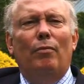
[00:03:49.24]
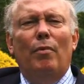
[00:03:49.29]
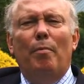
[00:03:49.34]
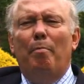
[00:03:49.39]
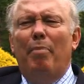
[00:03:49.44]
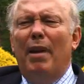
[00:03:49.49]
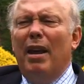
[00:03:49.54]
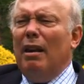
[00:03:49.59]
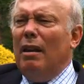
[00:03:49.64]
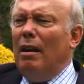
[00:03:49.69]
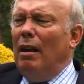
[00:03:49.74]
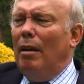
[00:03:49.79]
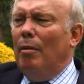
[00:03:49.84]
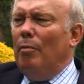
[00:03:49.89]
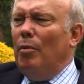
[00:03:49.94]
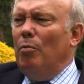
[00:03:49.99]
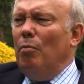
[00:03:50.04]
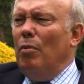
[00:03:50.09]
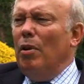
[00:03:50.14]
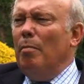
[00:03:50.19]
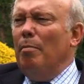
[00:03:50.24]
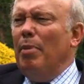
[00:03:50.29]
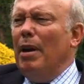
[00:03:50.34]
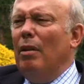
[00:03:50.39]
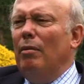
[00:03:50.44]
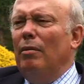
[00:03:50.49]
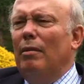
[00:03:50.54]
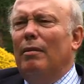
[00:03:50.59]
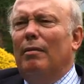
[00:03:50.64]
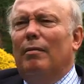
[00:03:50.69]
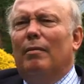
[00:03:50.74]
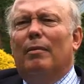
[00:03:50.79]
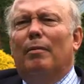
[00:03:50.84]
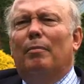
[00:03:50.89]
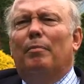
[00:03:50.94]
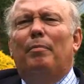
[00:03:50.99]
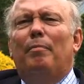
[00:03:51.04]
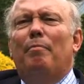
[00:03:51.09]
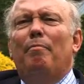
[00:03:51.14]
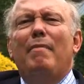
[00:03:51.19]
Rebecca? I mean, what about
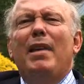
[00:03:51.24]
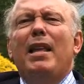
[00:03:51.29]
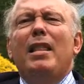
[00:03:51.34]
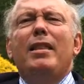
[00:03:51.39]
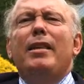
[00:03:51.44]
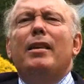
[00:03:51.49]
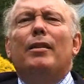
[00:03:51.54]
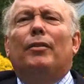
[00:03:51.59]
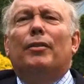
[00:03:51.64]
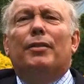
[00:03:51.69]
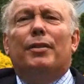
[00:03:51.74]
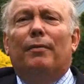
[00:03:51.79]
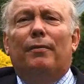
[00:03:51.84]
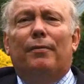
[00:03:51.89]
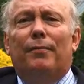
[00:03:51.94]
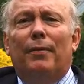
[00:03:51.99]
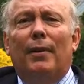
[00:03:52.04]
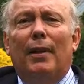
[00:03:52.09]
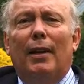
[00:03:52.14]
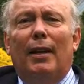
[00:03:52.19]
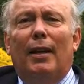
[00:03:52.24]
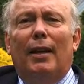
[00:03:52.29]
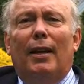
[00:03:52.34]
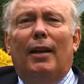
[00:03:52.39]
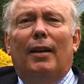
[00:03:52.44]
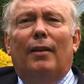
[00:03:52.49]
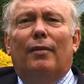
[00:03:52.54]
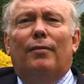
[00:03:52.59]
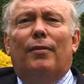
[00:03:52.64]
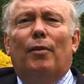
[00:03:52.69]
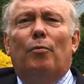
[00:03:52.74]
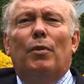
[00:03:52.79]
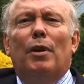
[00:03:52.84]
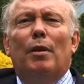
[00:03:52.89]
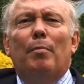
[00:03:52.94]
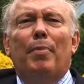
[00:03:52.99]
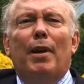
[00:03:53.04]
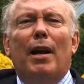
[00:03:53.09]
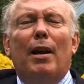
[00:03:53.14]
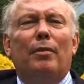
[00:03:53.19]
millions of films?
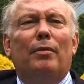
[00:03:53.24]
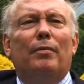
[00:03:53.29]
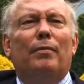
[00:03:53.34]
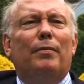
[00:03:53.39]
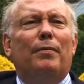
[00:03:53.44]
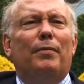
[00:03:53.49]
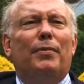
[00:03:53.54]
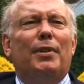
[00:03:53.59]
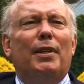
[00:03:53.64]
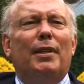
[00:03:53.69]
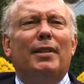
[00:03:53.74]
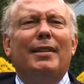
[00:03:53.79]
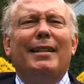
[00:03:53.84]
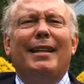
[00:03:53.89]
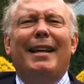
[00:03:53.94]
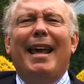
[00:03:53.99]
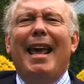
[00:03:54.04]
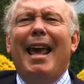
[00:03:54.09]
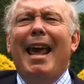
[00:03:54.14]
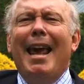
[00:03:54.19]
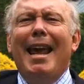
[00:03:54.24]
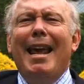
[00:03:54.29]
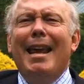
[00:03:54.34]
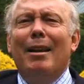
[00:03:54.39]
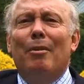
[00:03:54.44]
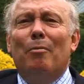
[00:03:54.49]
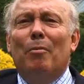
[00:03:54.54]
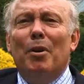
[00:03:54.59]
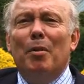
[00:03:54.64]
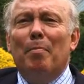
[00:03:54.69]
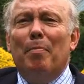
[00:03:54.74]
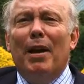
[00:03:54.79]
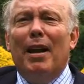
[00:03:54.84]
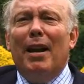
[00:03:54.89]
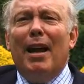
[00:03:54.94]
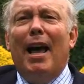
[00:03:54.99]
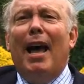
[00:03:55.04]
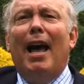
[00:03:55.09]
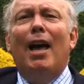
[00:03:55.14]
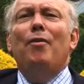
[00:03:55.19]
What about Citizen Kane? What
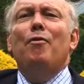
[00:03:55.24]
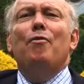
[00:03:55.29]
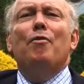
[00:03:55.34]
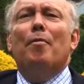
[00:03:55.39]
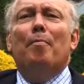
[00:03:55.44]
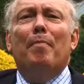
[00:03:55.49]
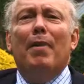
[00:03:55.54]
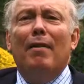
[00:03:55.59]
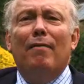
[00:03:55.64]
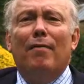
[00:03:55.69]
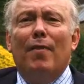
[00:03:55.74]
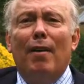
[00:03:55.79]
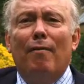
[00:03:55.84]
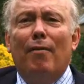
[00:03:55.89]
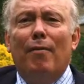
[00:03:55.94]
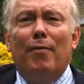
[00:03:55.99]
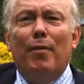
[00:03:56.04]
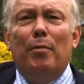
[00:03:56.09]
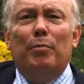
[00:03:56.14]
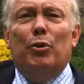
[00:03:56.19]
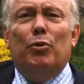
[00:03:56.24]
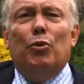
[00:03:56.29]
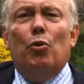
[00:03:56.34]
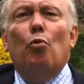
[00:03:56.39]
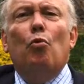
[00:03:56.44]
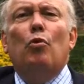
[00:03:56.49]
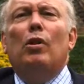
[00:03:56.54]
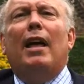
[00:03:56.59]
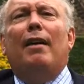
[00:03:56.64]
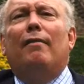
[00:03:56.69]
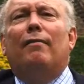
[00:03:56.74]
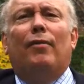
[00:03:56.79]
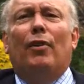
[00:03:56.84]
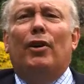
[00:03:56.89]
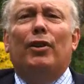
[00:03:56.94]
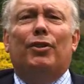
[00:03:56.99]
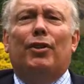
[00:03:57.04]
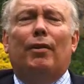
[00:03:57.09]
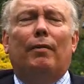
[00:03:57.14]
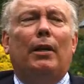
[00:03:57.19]
about 100 of my favourite films, which all have
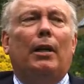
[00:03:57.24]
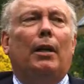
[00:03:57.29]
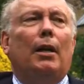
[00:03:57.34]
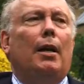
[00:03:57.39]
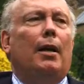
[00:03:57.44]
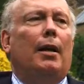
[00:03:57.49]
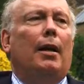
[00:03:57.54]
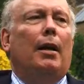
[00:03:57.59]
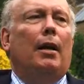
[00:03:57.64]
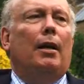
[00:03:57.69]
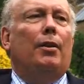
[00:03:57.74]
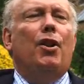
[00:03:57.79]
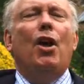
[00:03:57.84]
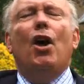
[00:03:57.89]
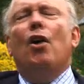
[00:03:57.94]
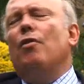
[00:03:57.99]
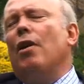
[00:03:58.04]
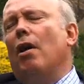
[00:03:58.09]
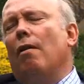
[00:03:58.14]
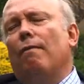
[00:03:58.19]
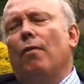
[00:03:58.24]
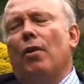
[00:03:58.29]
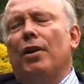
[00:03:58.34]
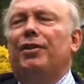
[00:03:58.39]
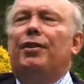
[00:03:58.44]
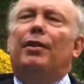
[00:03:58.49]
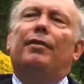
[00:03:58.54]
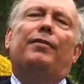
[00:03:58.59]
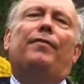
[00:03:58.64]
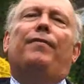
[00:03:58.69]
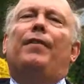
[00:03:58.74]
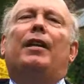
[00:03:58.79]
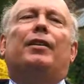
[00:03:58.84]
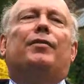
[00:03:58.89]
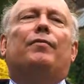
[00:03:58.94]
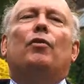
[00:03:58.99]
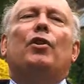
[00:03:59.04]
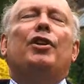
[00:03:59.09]
voiceover? No, voiceover is finished.